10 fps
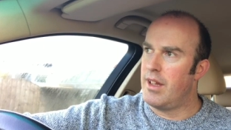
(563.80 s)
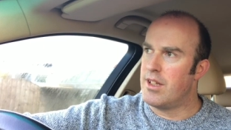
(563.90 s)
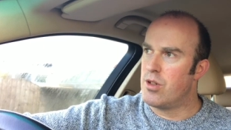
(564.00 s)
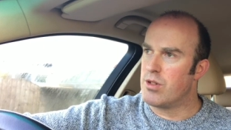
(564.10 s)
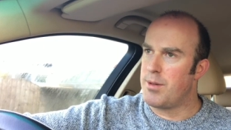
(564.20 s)

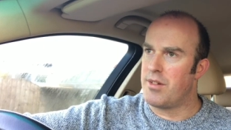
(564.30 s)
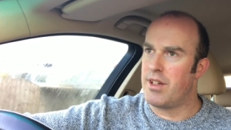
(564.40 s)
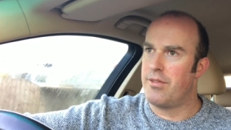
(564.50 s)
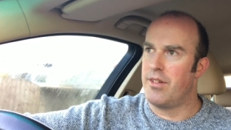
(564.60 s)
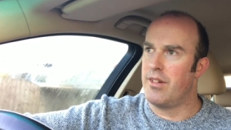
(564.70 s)
talks about
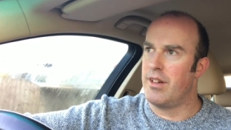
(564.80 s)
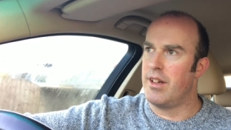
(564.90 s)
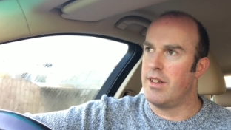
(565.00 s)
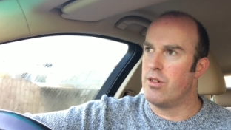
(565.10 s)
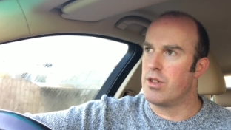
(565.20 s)

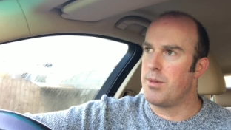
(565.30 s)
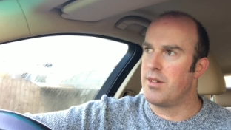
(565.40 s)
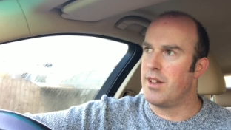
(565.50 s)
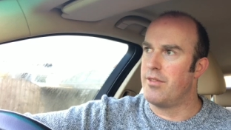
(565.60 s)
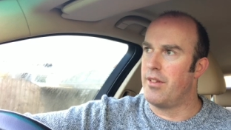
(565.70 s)
different
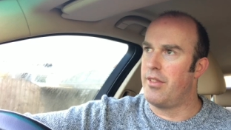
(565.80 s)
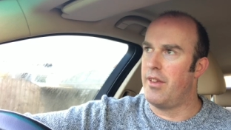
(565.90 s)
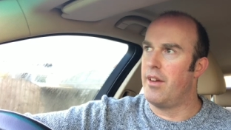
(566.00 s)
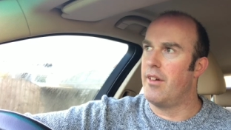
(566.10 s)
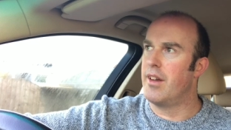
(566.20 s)

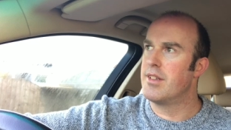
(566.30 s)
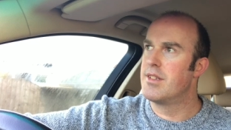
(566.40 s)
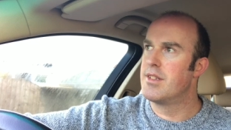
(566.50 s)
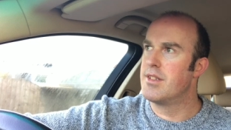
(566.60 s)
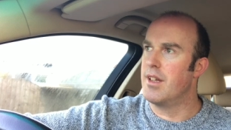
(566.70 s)

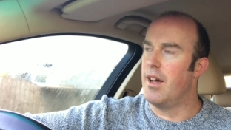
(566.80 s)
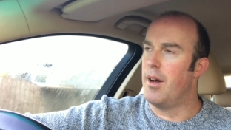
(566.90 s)
theorists.